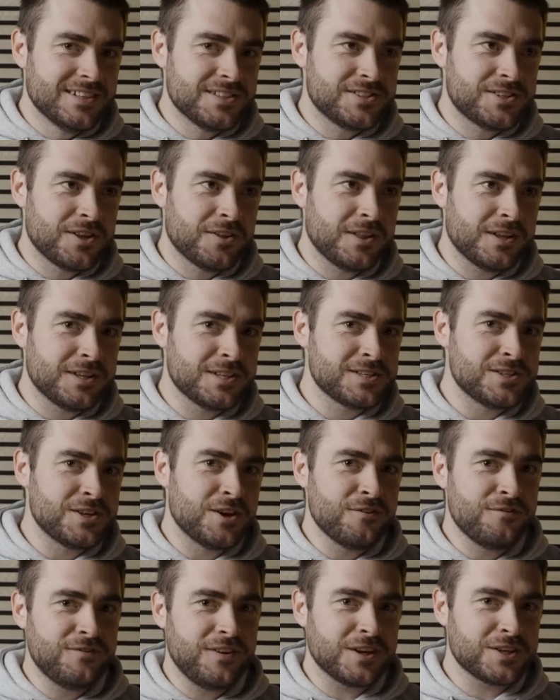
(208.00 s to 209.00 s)
so that there's
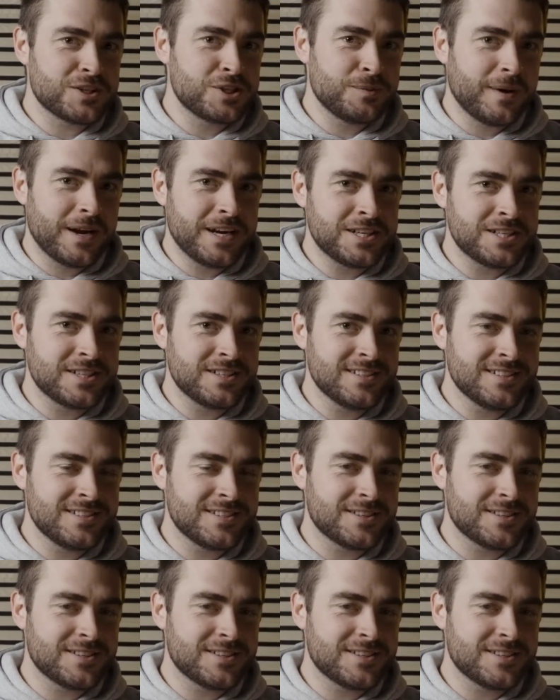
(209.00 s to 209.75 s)
no fluctuations,